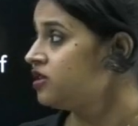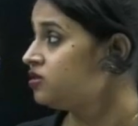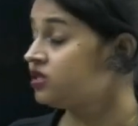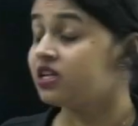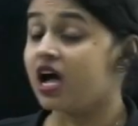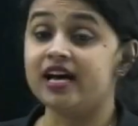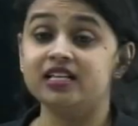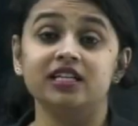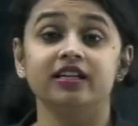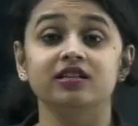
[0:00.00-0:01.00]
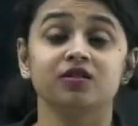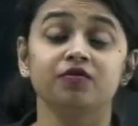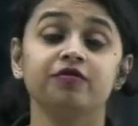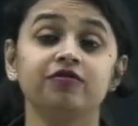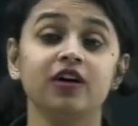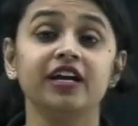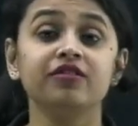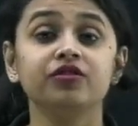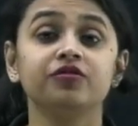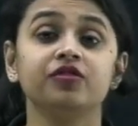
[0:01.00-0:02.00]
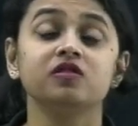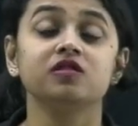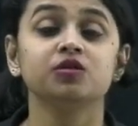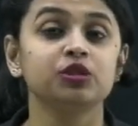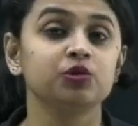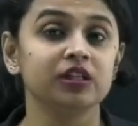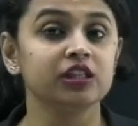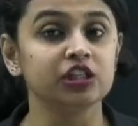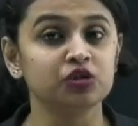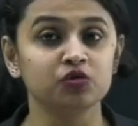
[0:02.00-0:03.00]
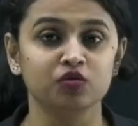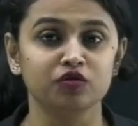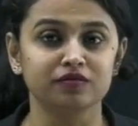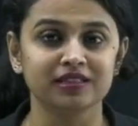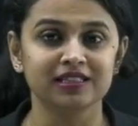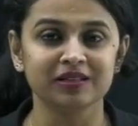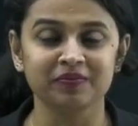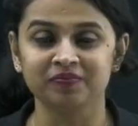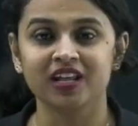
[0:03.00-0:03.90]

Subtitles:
So I stated some 5 differences between these two movements.